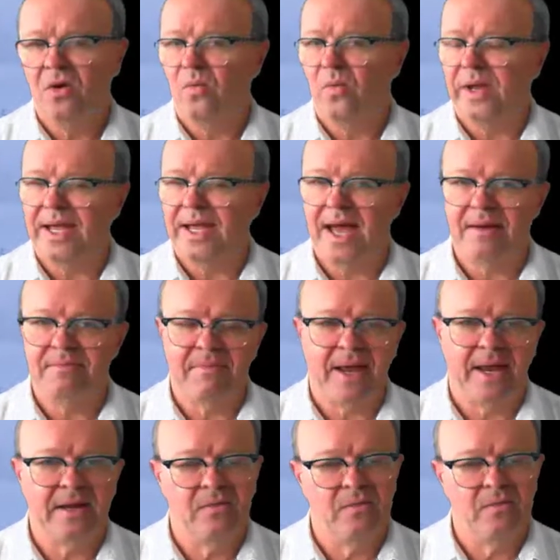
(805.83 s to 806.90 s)
We
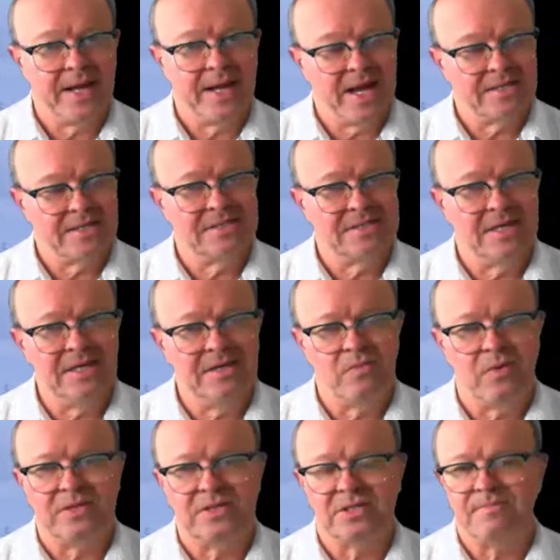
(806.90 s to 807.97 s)
can't see it.
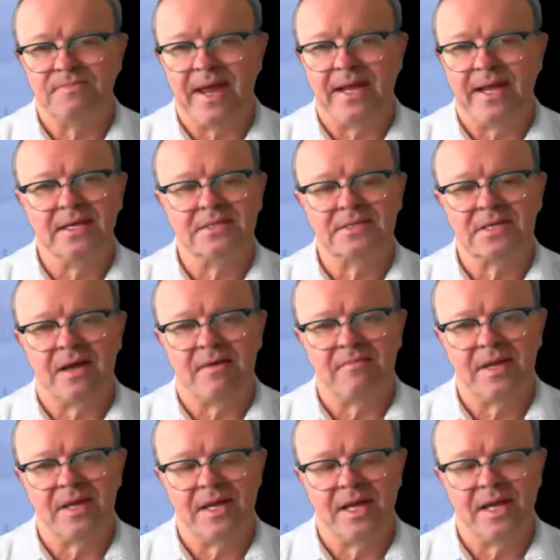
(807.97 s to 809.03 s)
We're just making
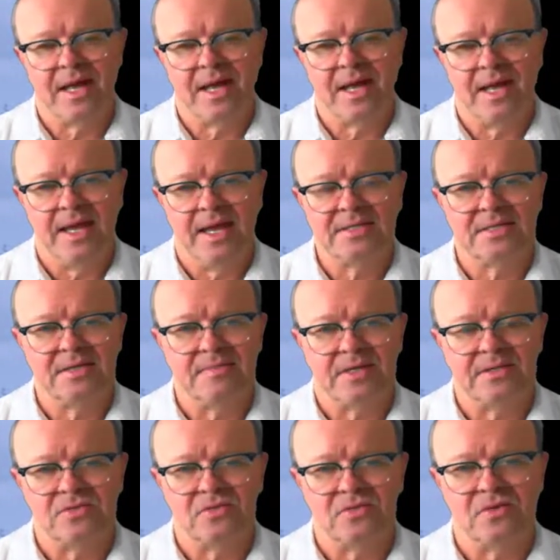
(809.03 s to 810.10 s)
some
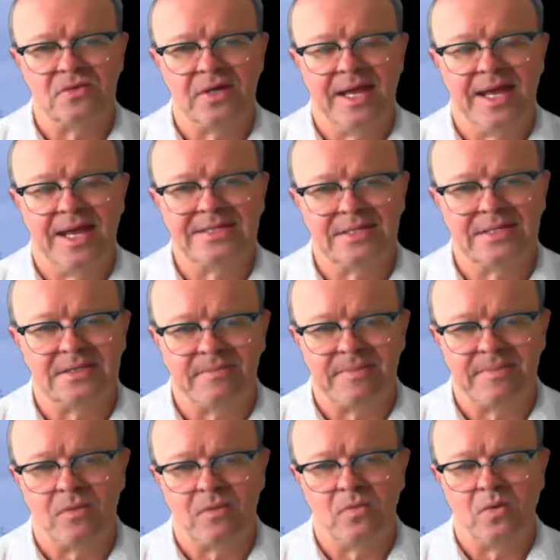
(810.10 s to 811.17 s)
estimates or guesses
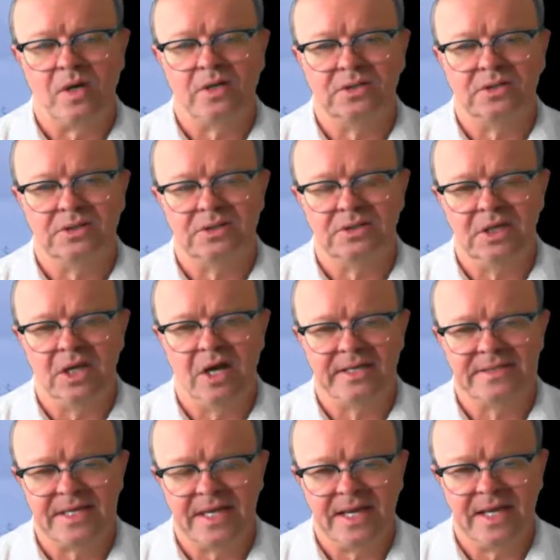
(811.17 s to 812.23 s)
about what
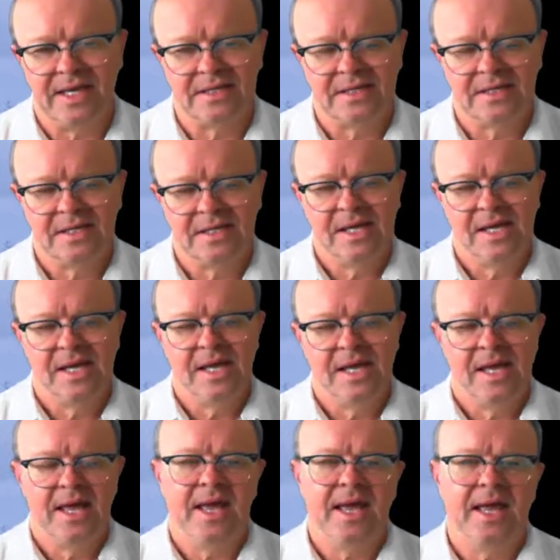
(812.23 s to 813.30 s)
lies ahead.
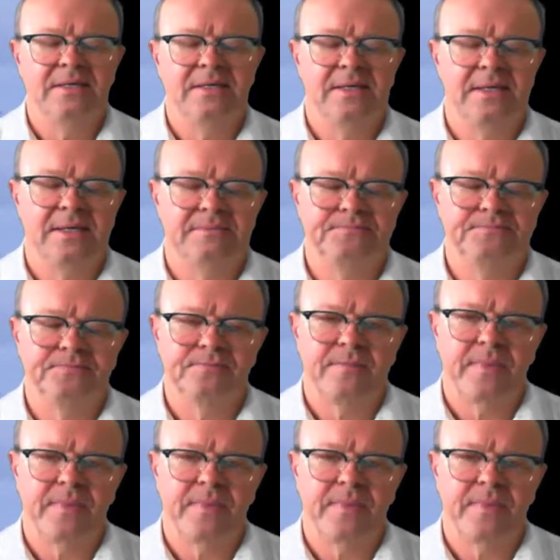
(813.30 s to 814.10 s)
And